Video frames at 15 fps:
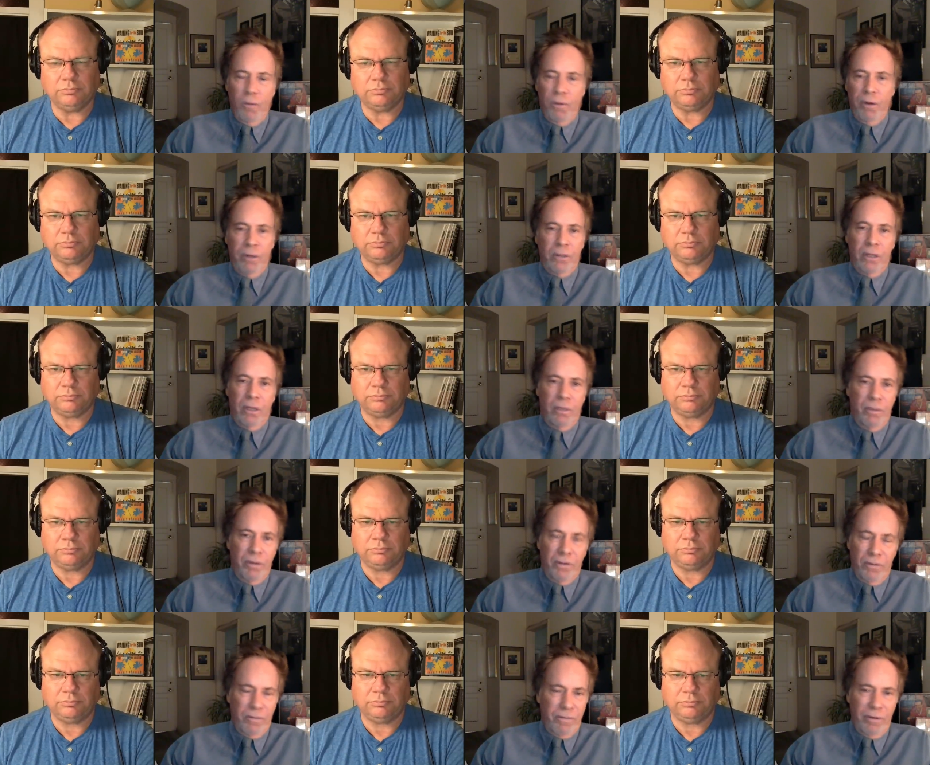Speaker 1: and worked on a
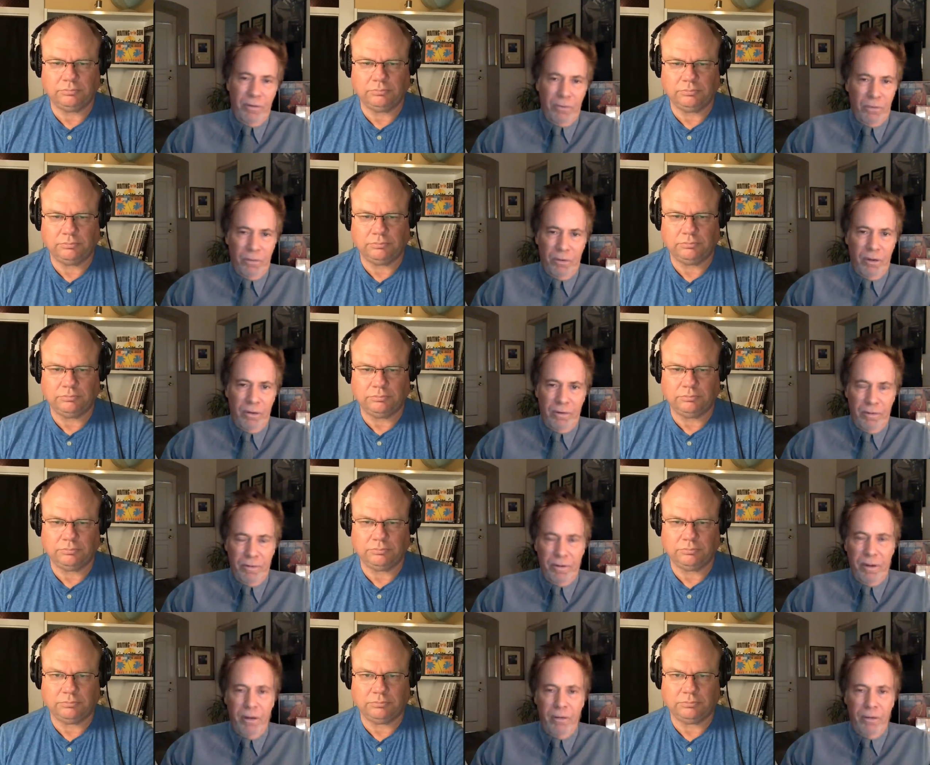bunch of films with one of her
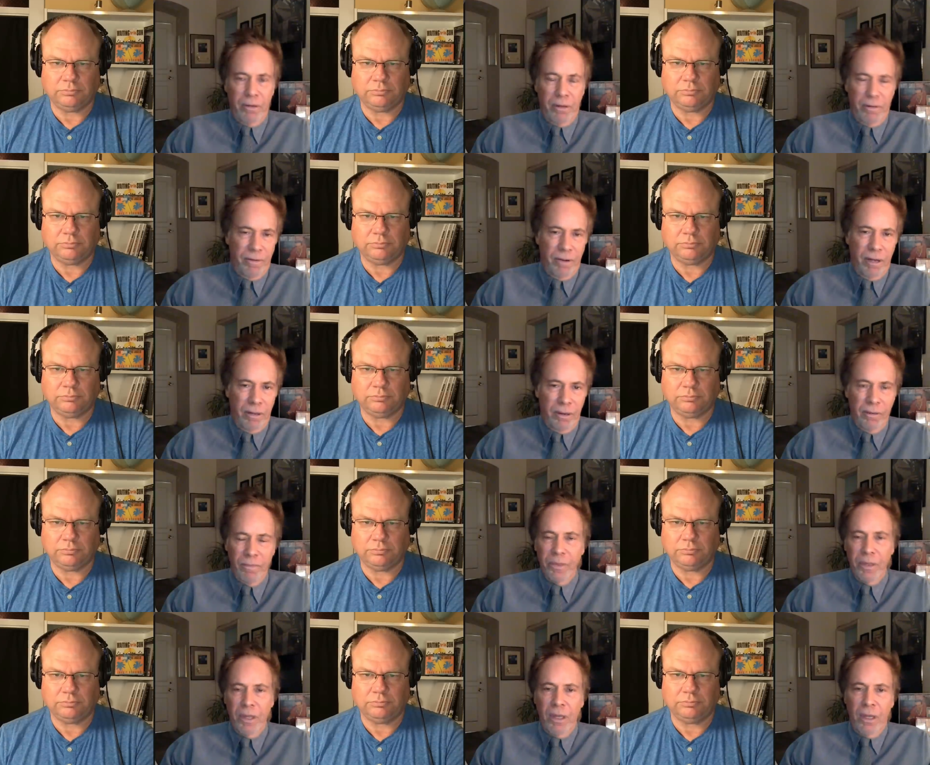with her father
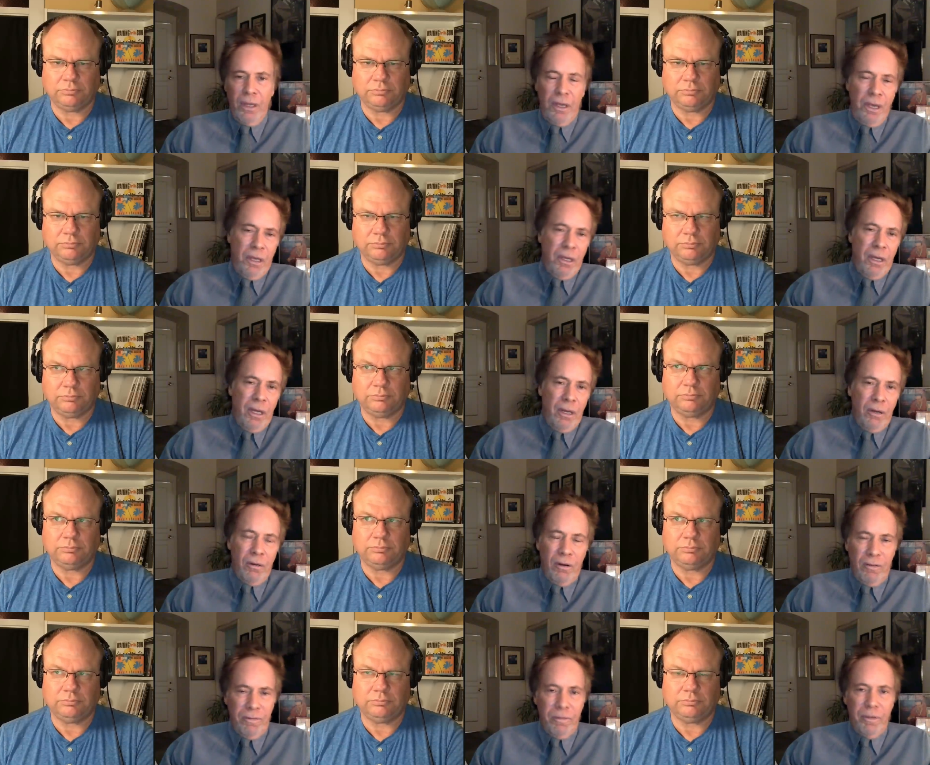he could get a
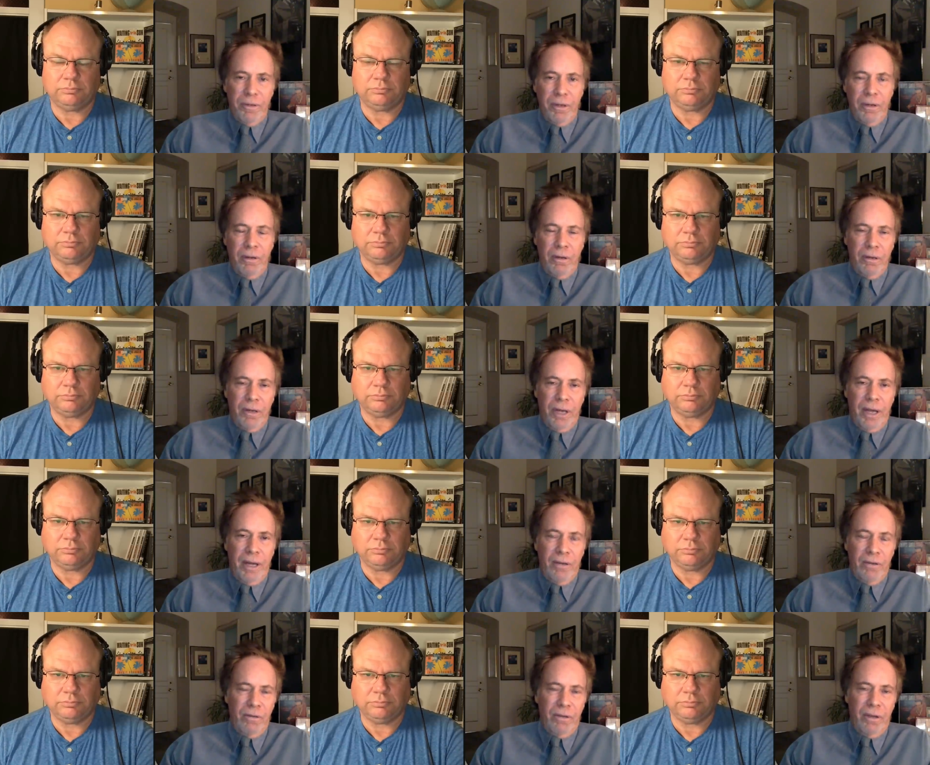call from her, her
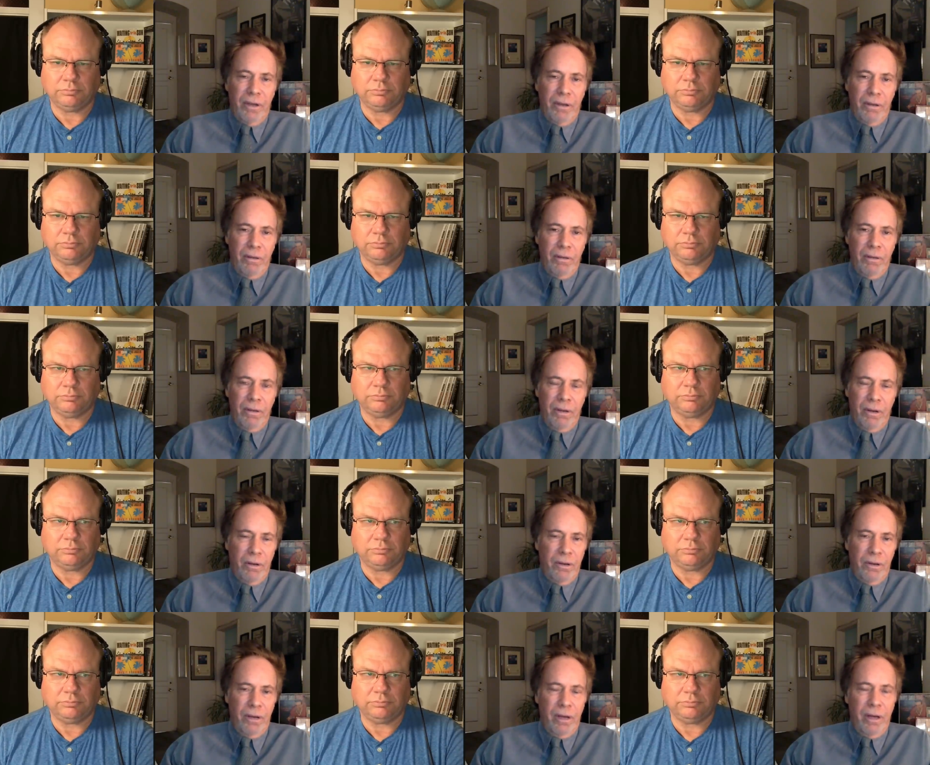dad and say, you know,
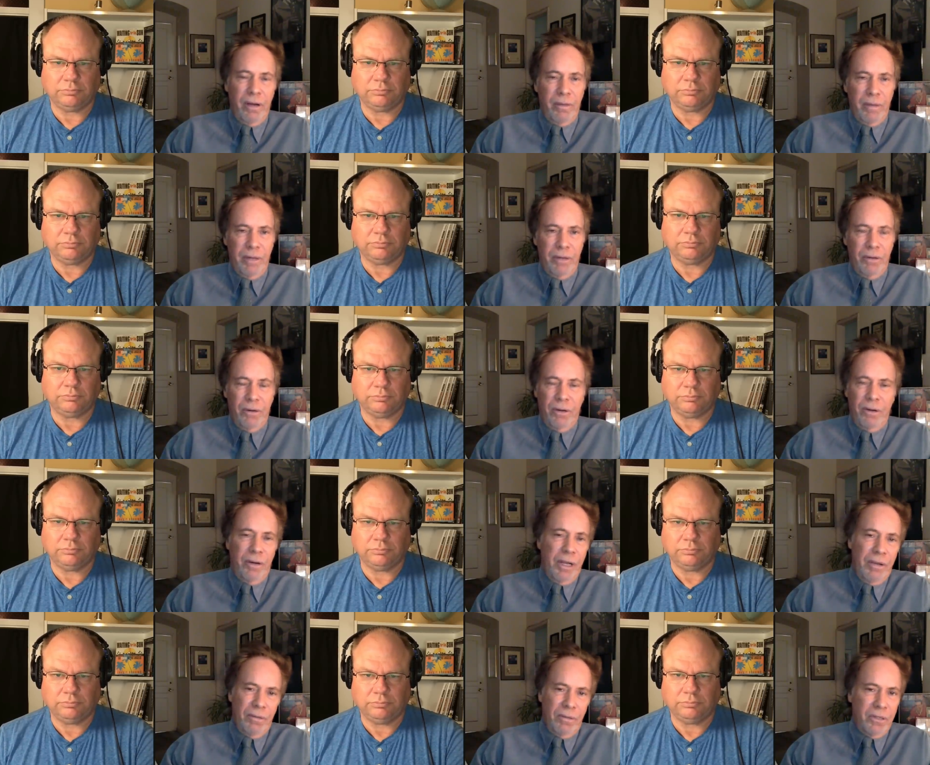can you hire my daughter?
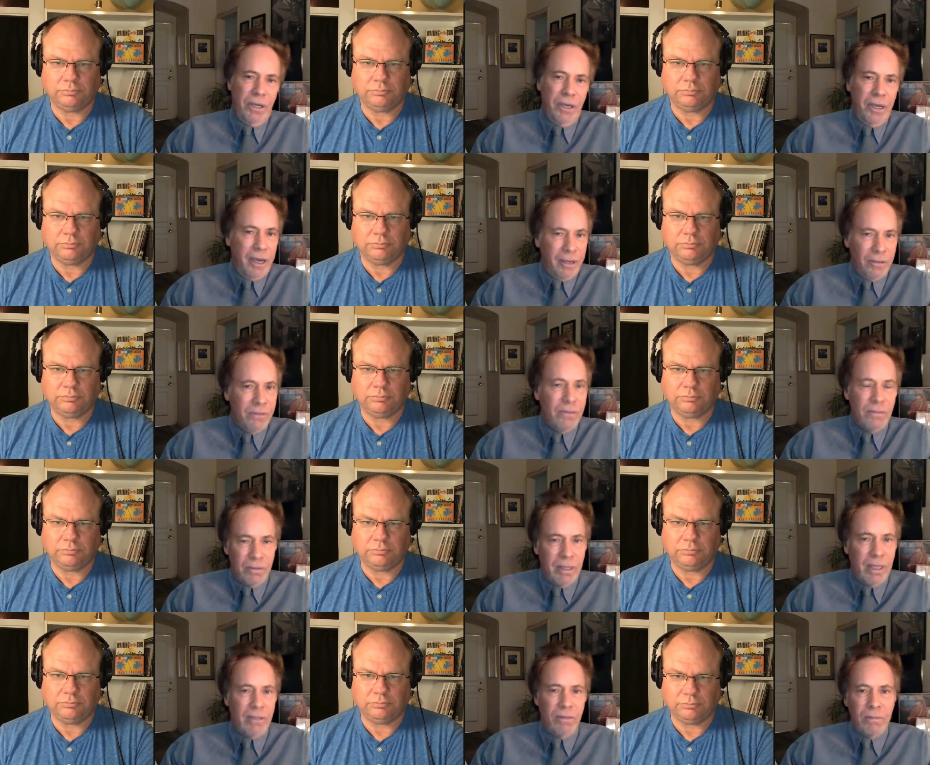And he would say yes.
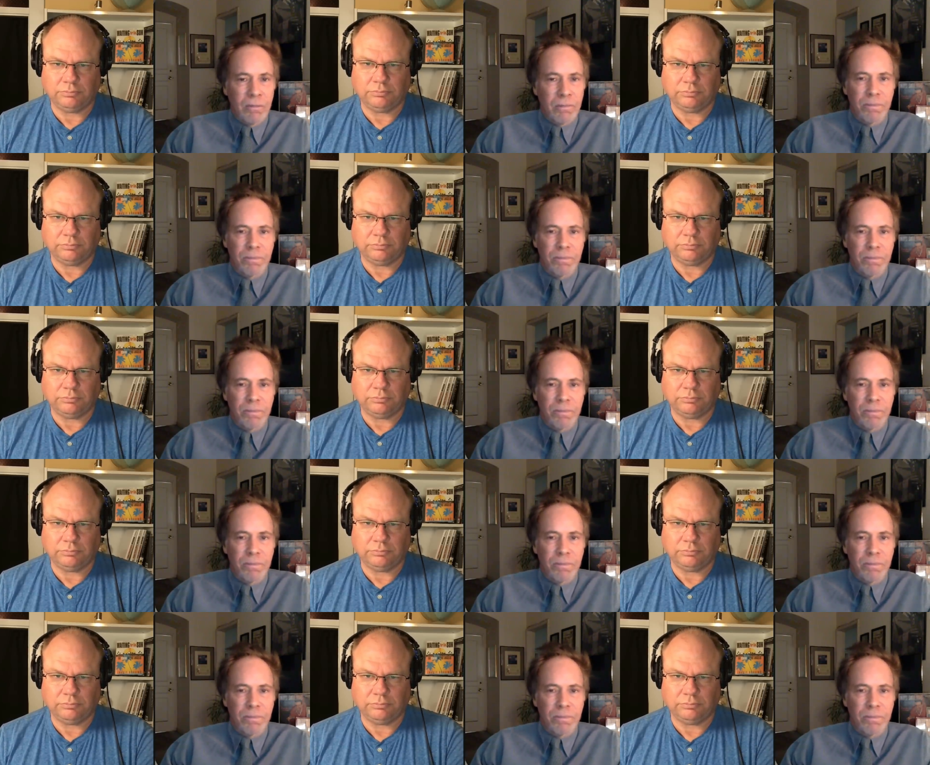That's